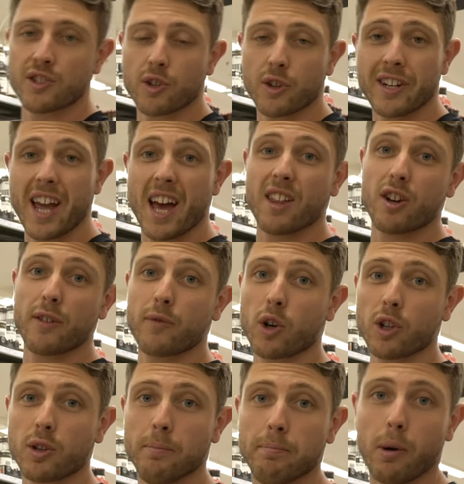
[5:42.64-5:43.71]
So now that I've
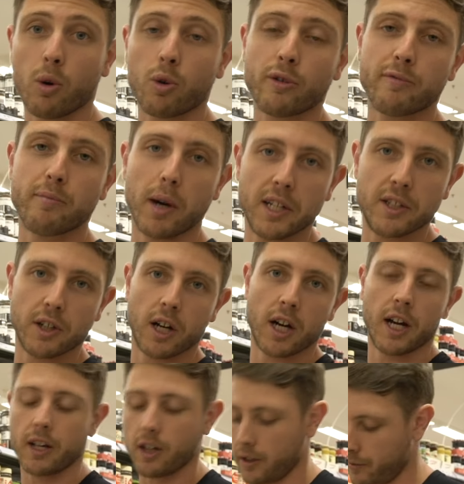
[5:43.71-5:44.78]
got the bulk of my
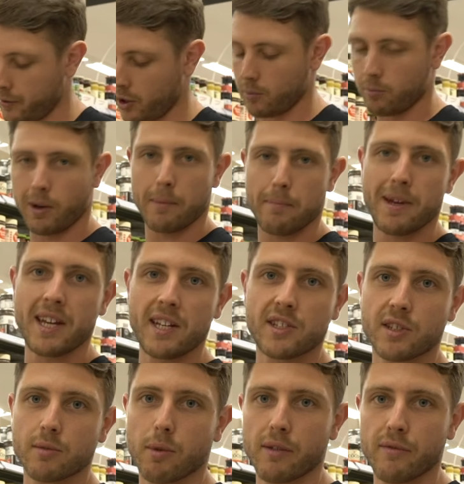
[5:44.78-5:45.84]
diet, I've got my
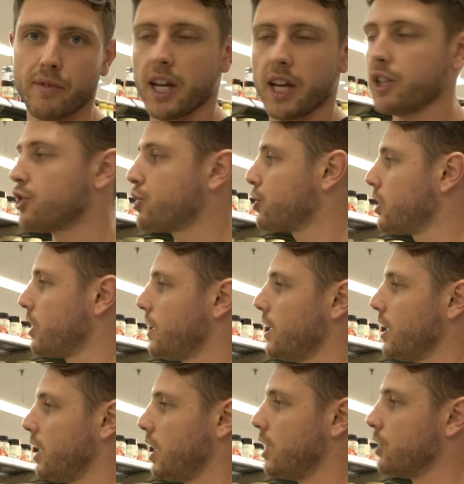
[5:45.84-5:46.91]
meats and my veg,
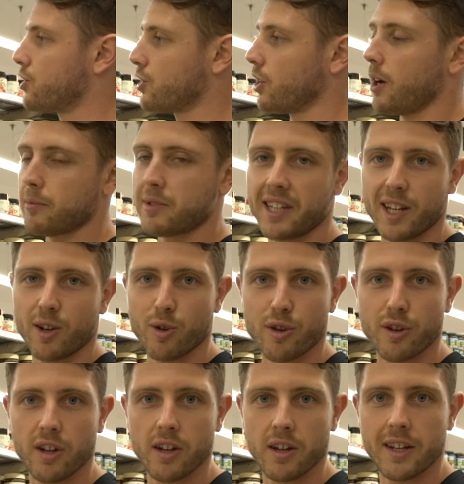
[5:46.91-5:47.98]
it's time to get all
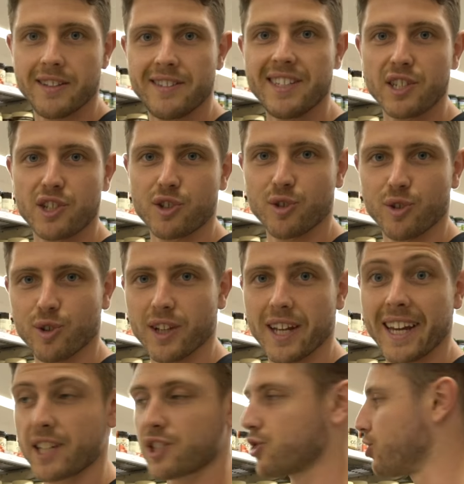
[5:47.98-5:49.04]
the additional
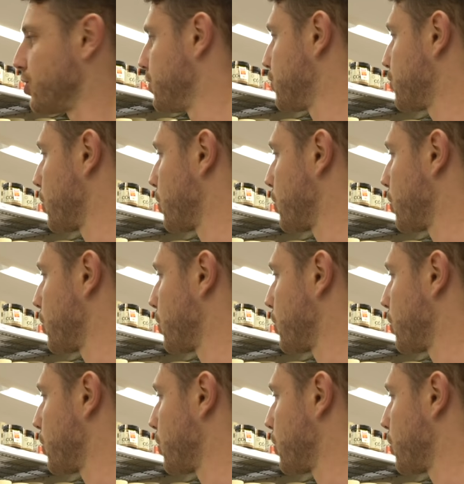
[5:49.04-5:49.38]
extras.